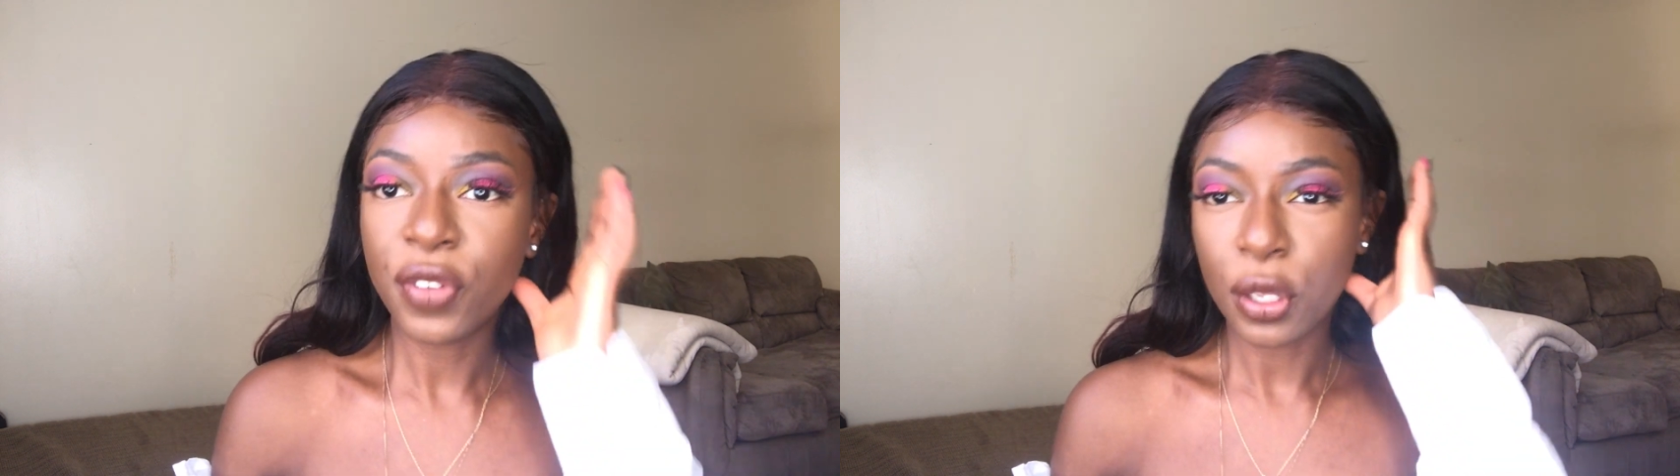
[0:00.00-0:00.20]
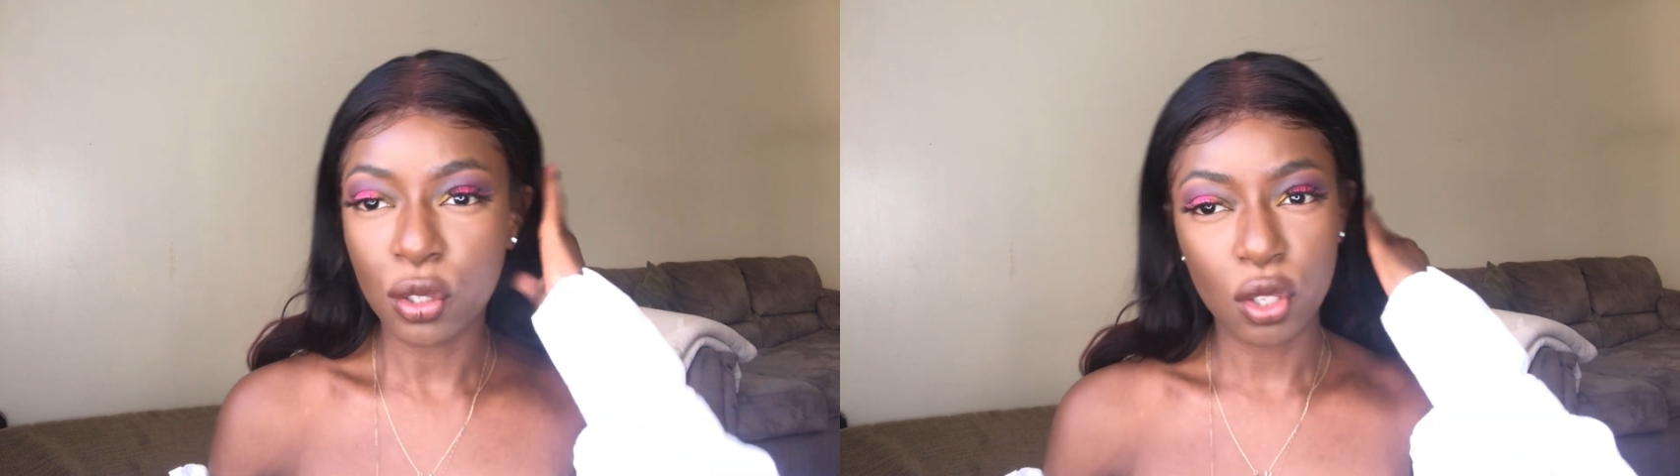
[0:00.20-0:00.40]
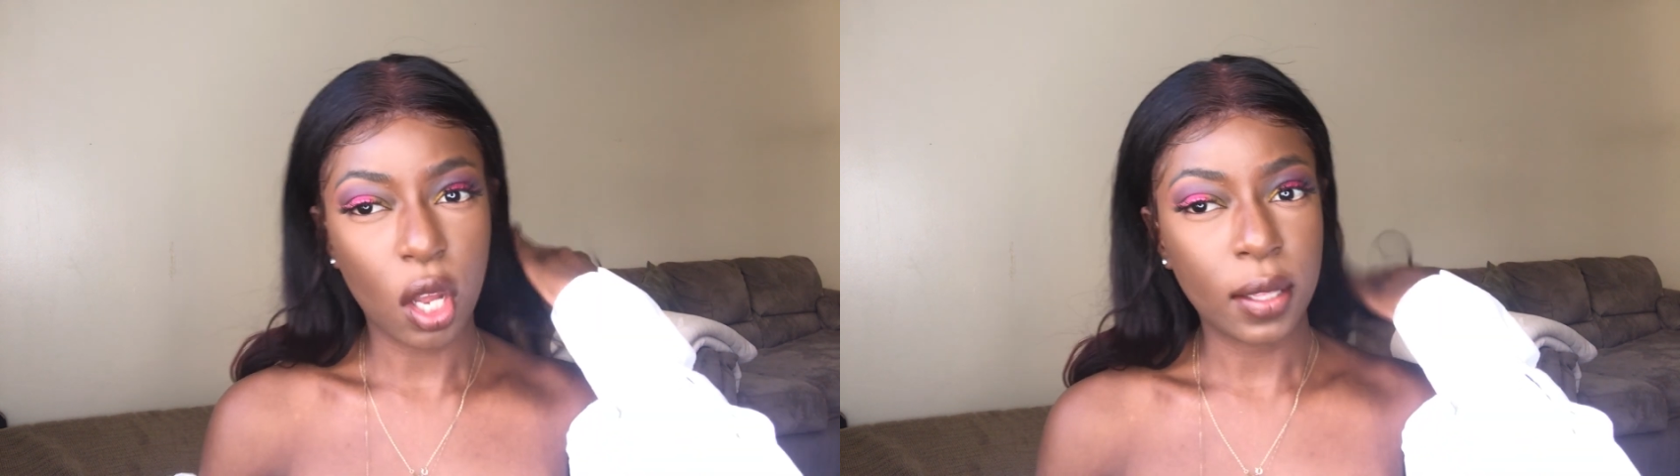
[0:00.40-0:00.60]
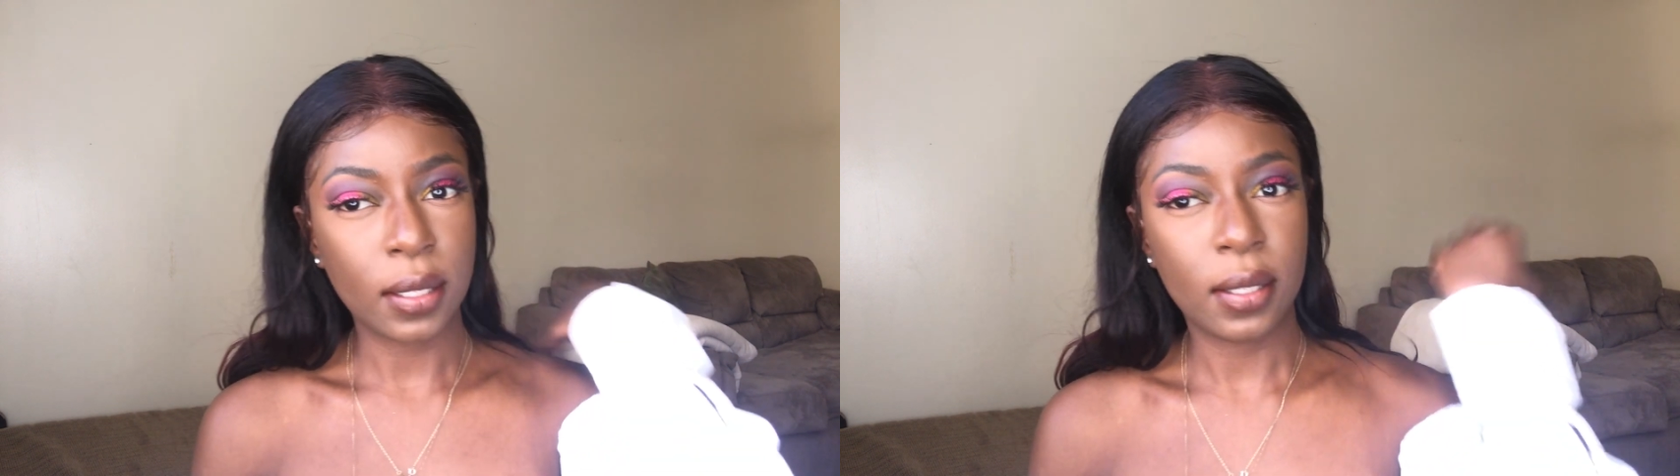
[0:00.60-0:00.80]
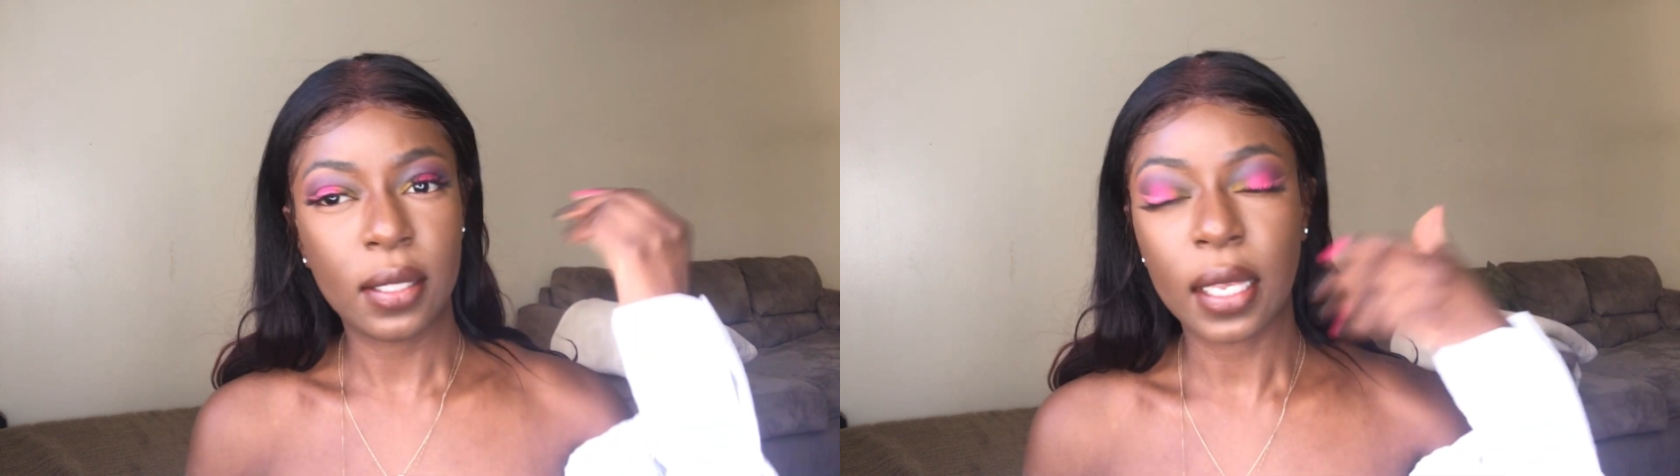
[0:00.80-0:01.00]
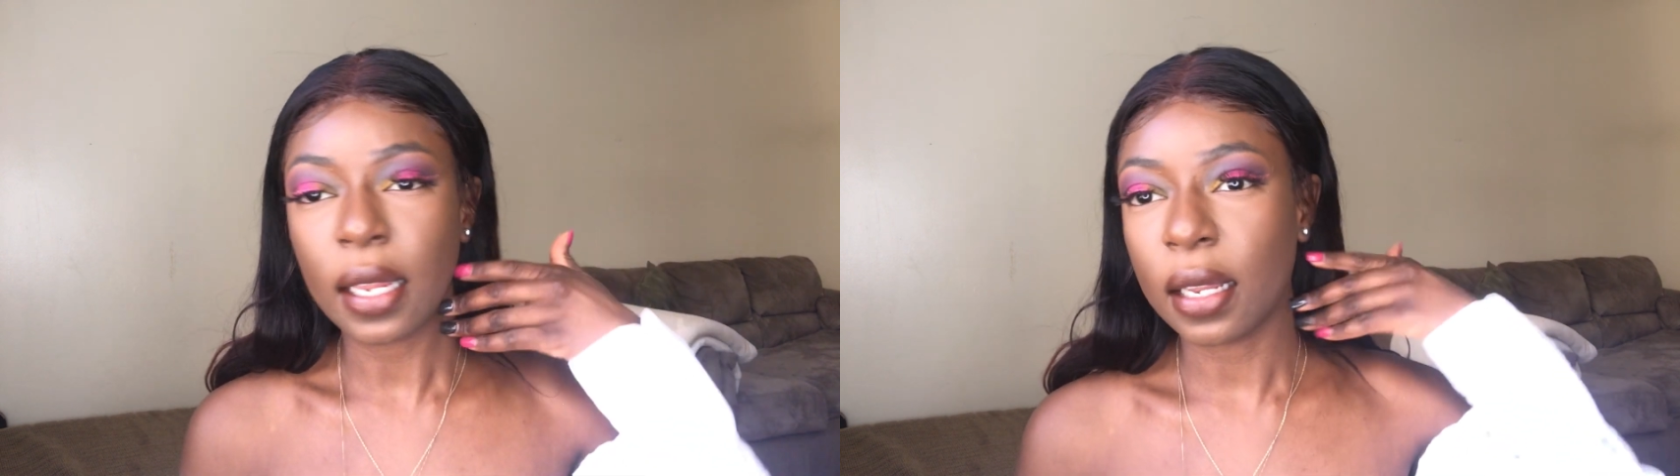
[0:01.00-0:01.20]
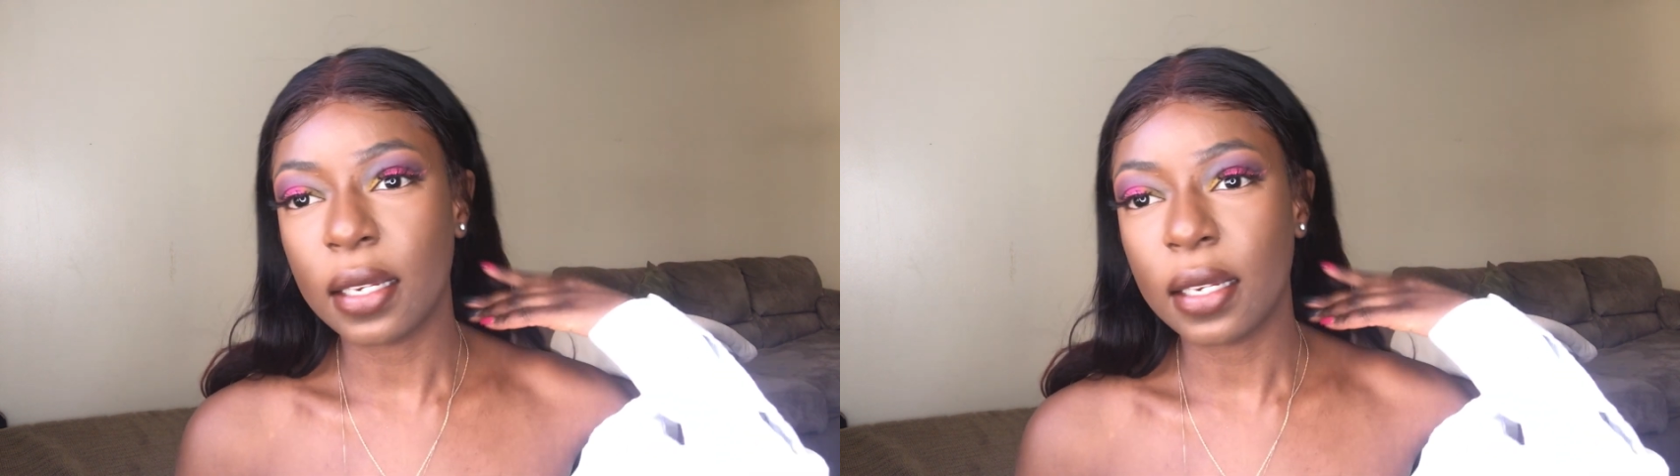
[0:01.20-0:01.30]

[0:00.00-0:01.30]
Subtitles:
feels on the skin.